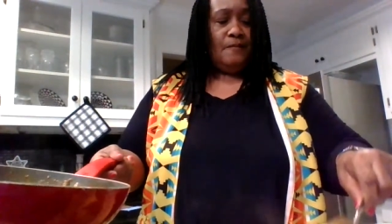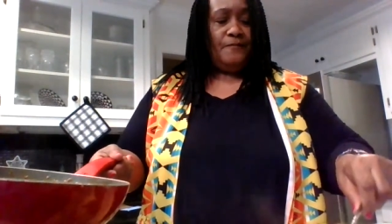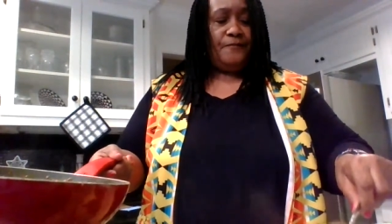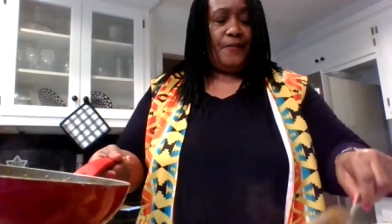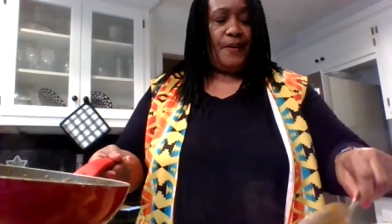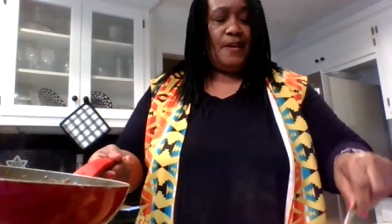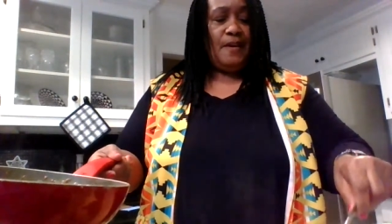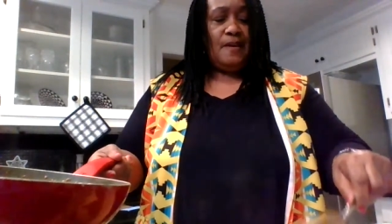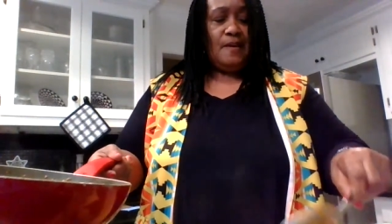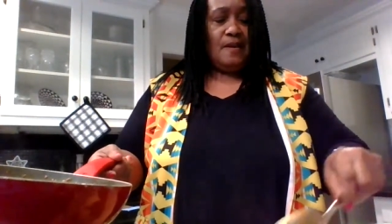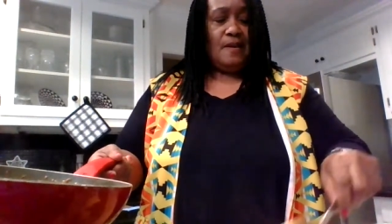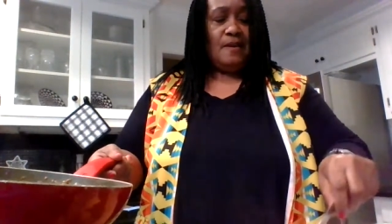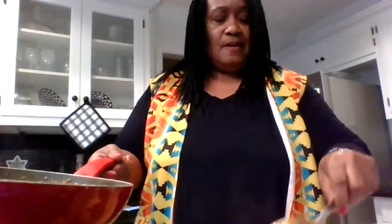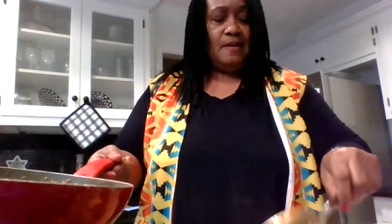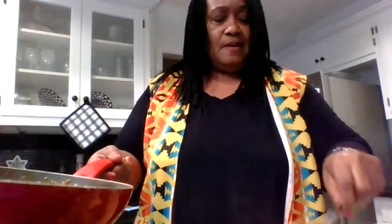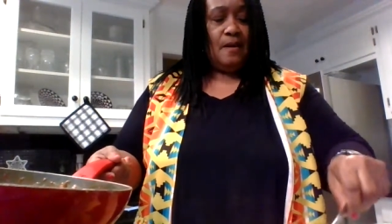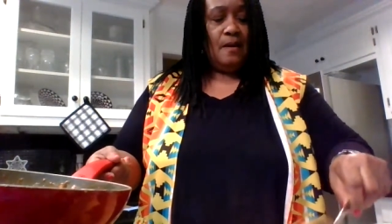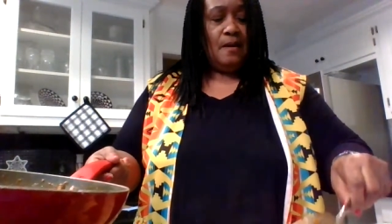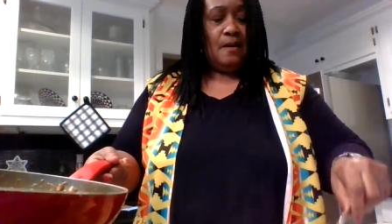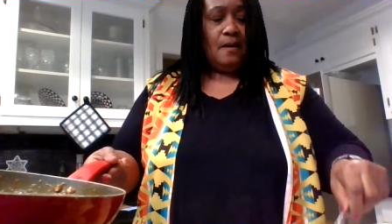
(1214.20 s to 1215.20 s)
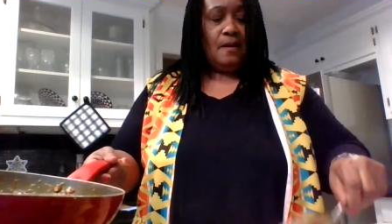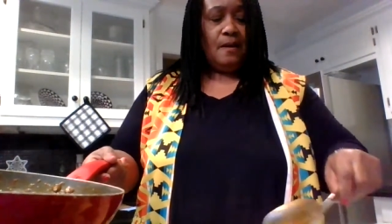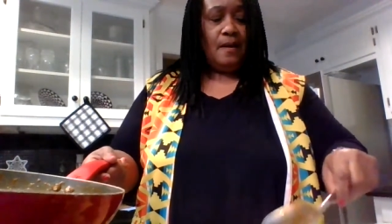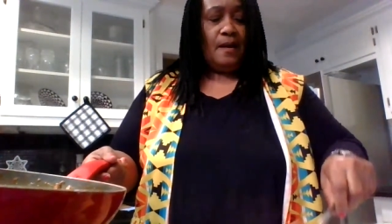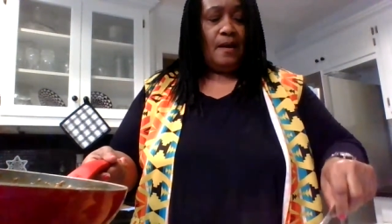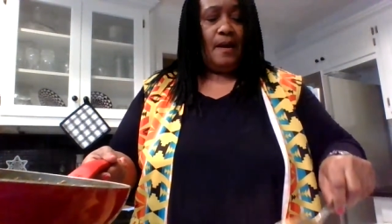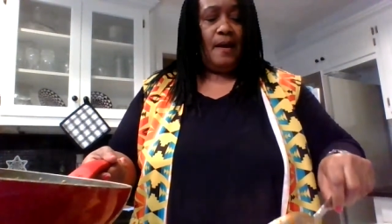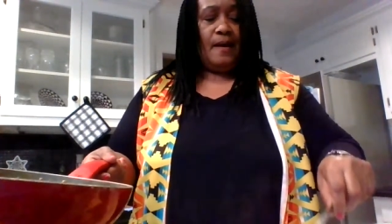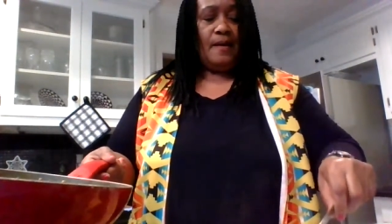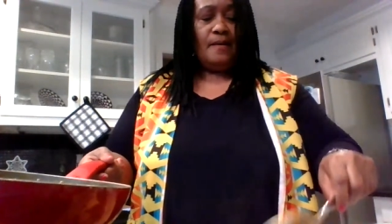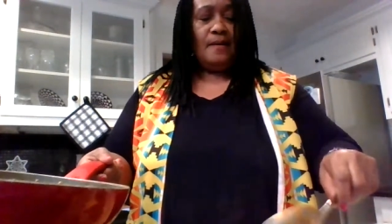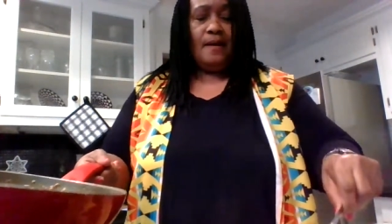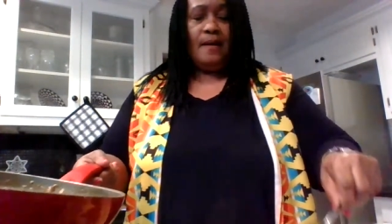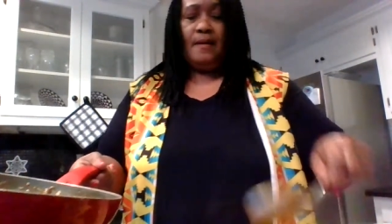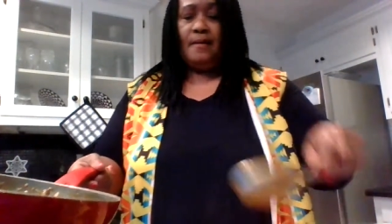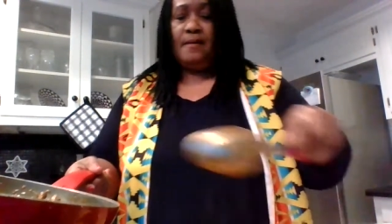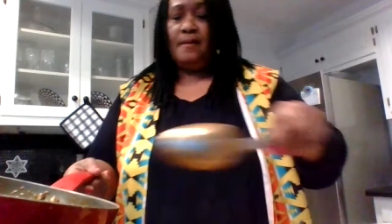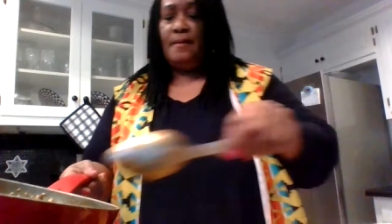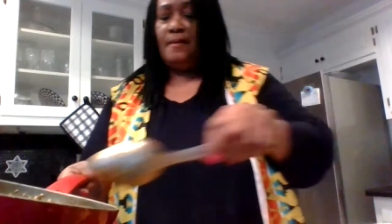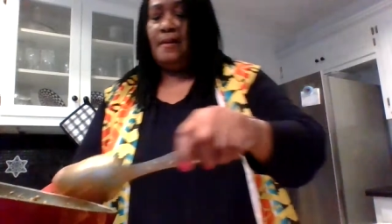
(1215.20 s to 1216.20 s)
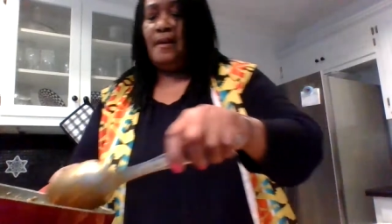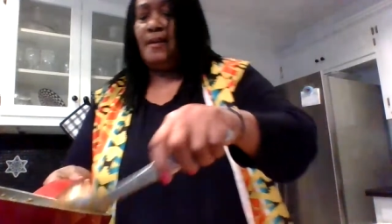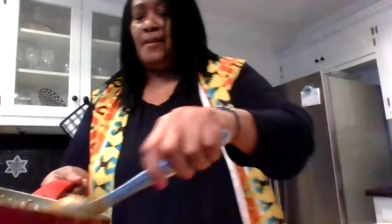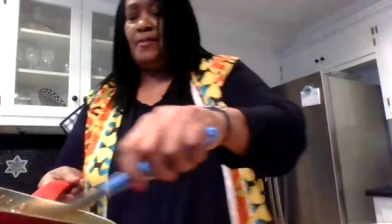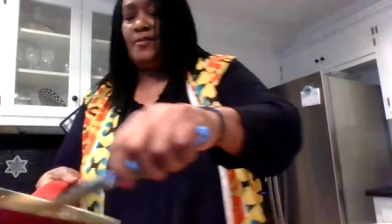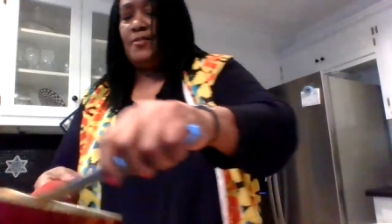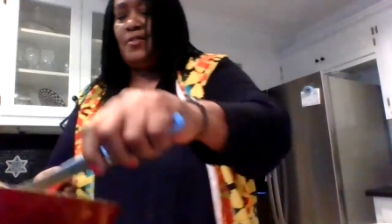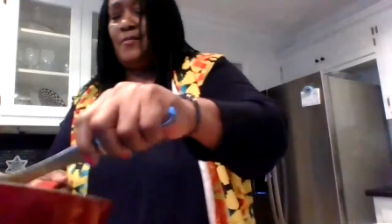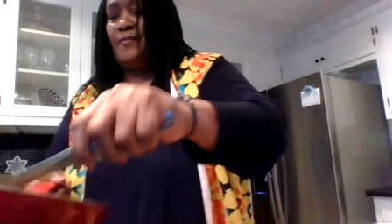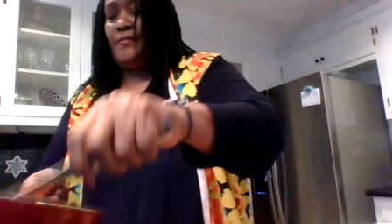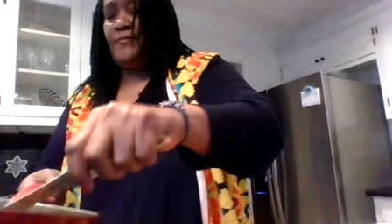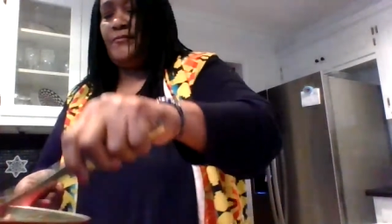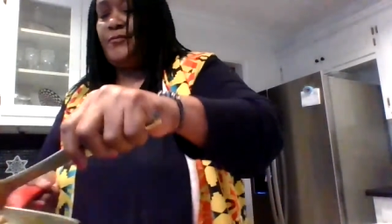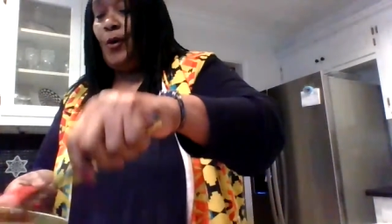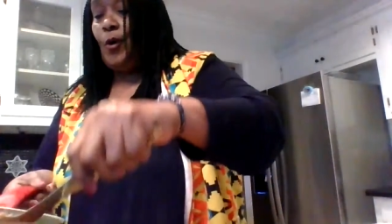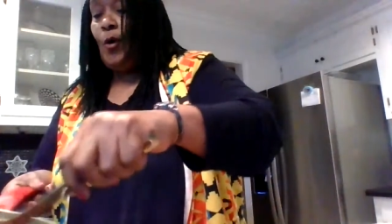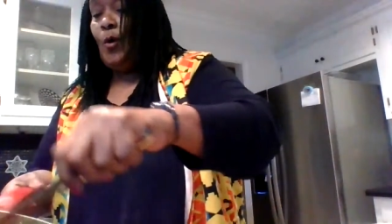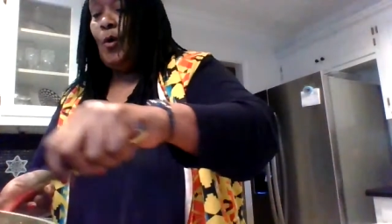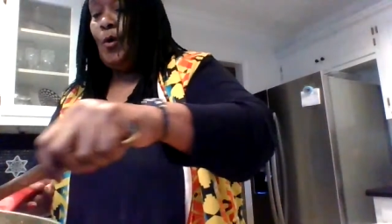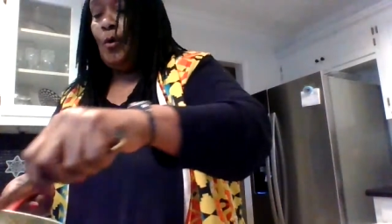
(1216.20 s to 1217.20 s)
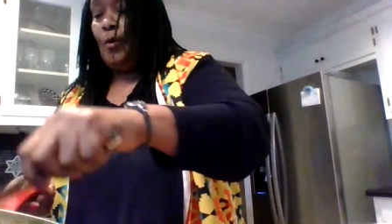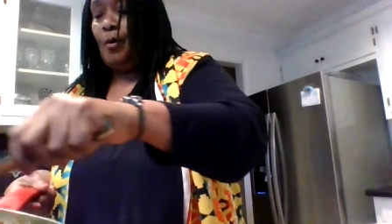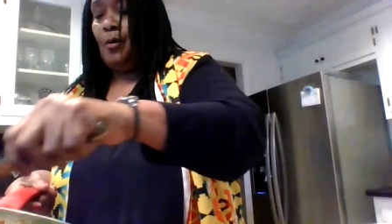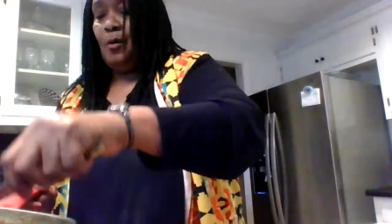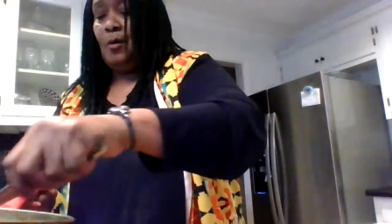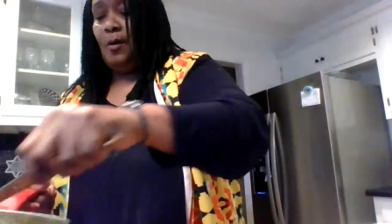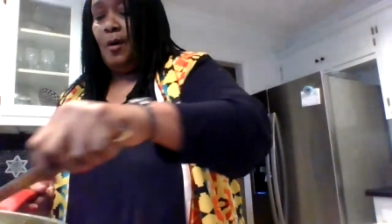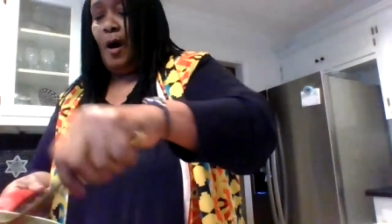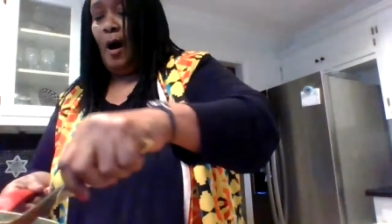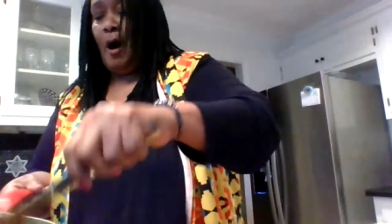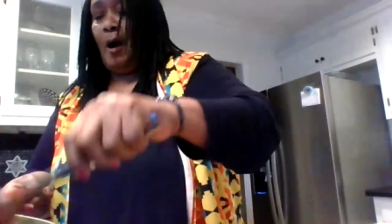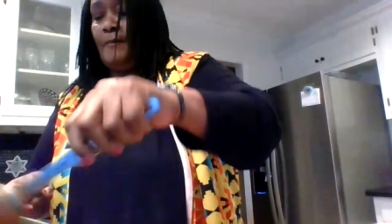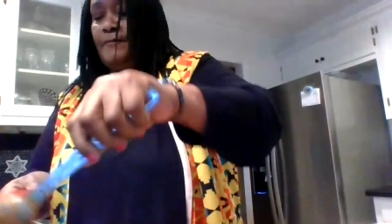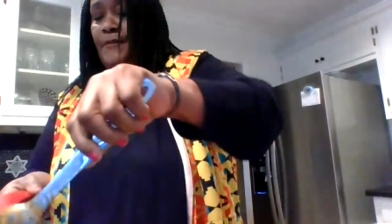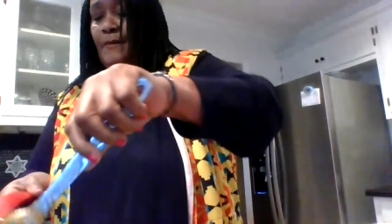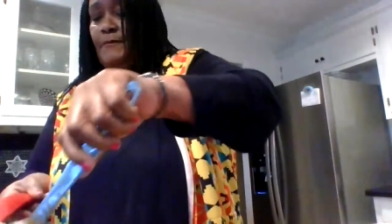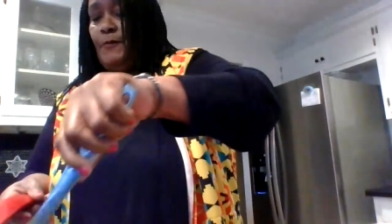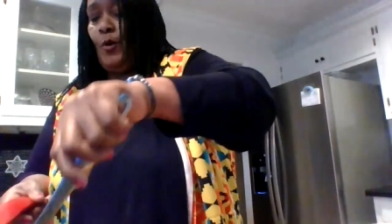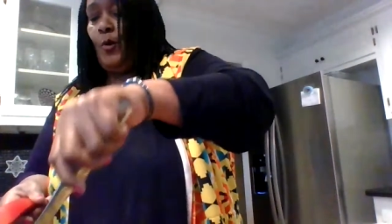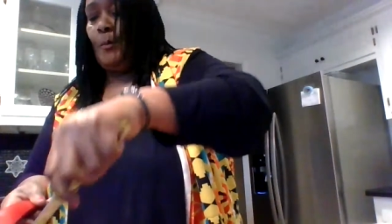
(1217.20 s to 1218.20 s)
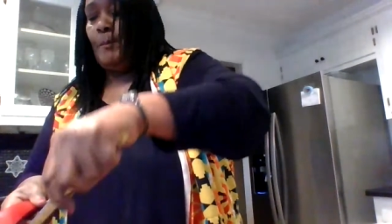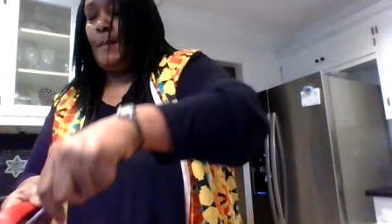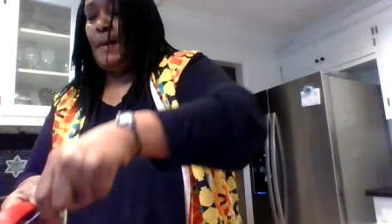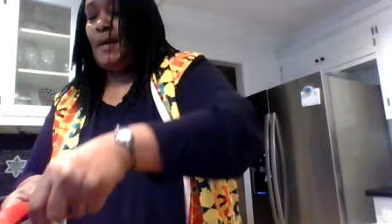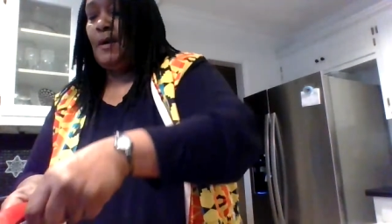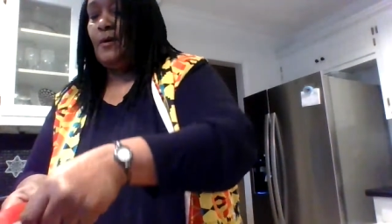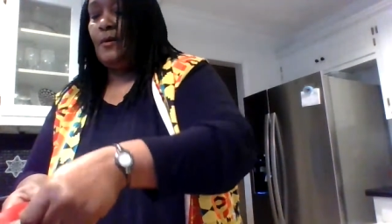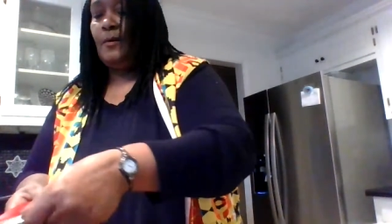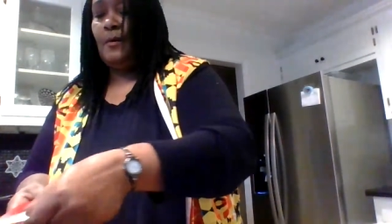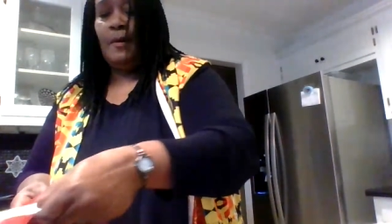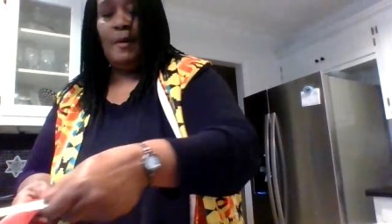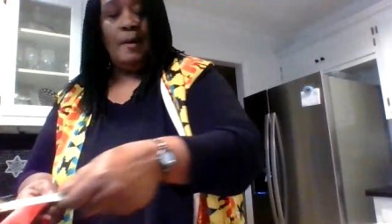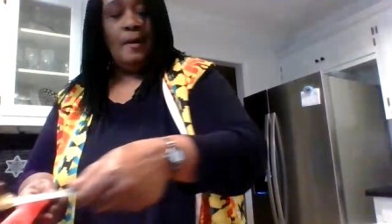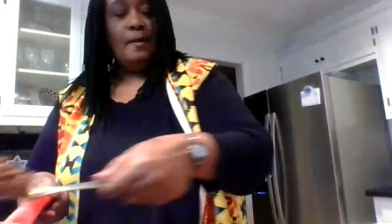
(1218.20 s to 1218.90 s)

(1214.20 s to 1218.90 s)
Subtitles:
feed and get full off of your meal?